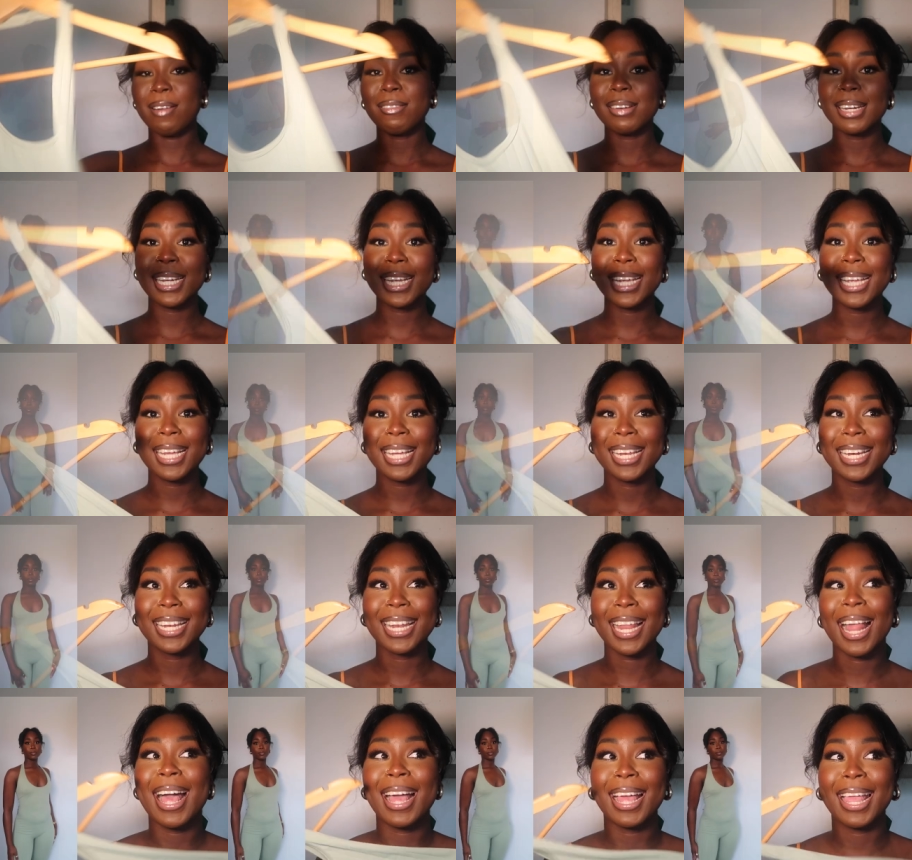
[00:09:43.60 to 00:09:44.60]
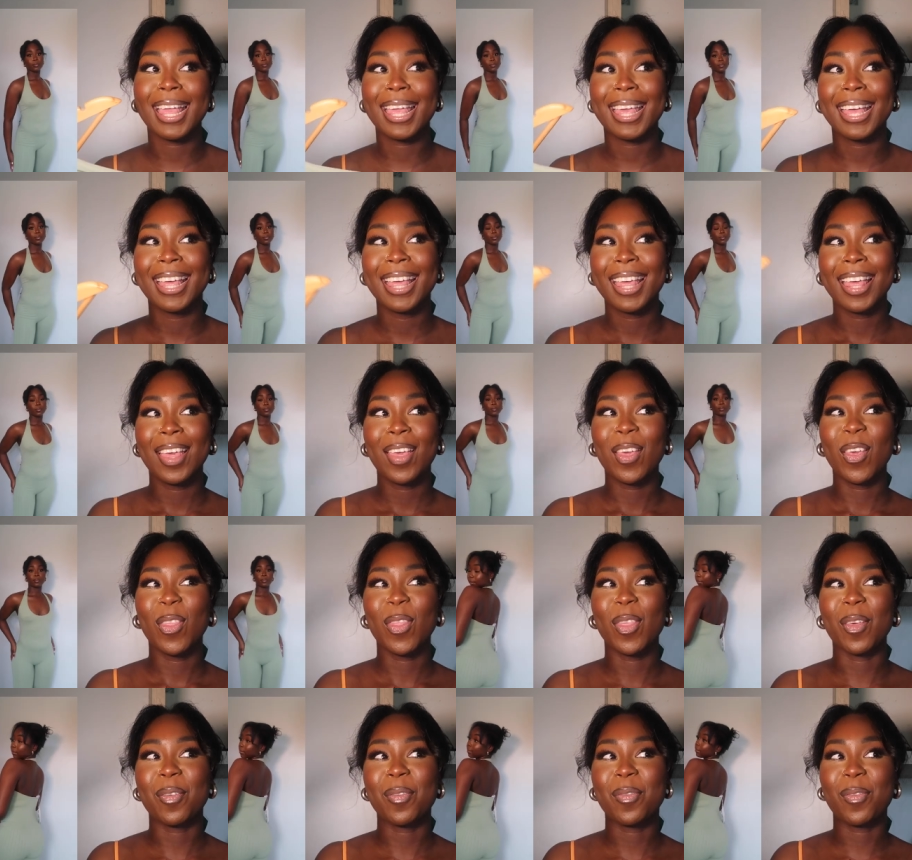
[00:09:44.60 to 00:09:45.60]
i really like
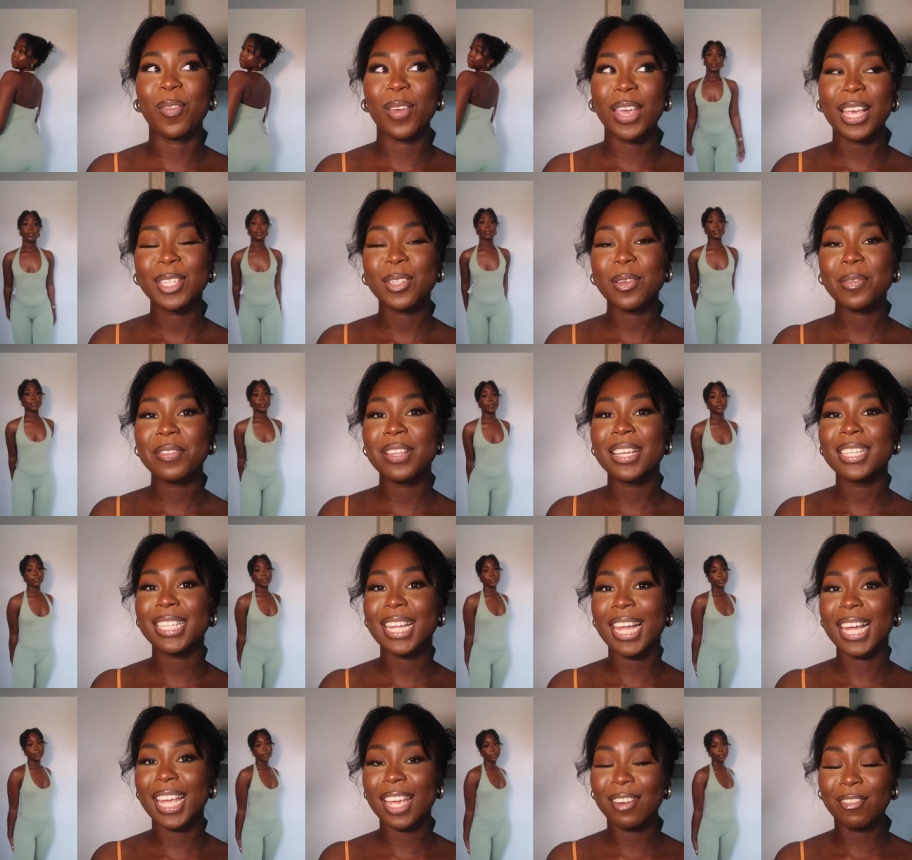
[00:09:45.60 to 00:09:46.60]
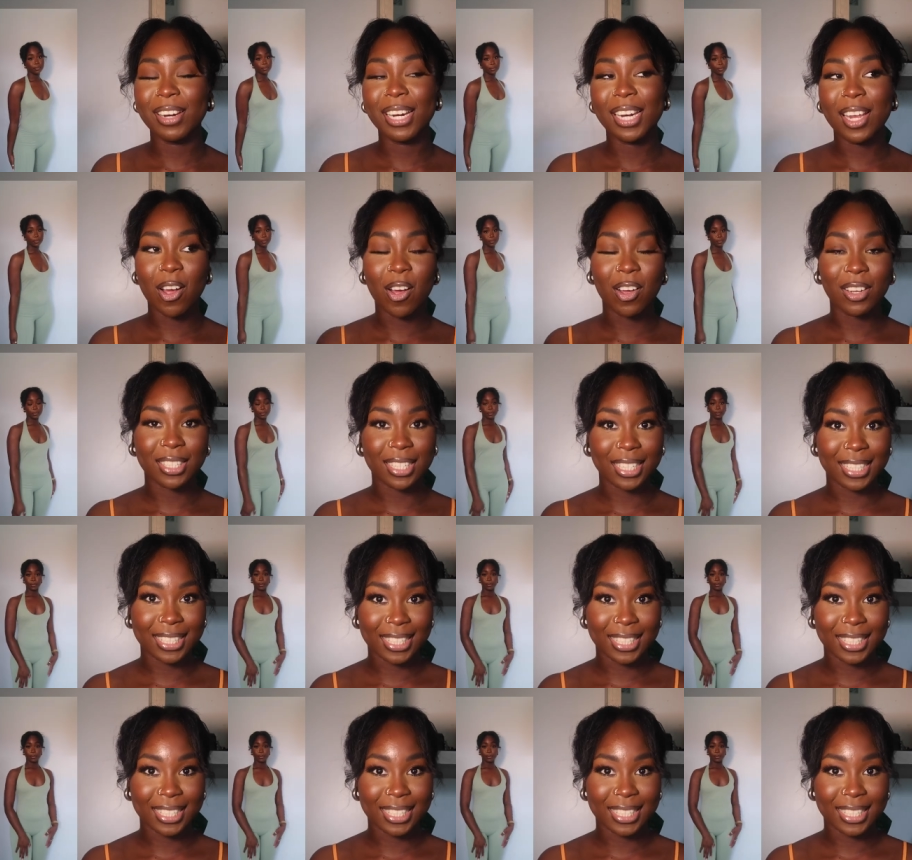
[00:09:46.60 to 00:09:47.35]
the fit of this like it really hugs the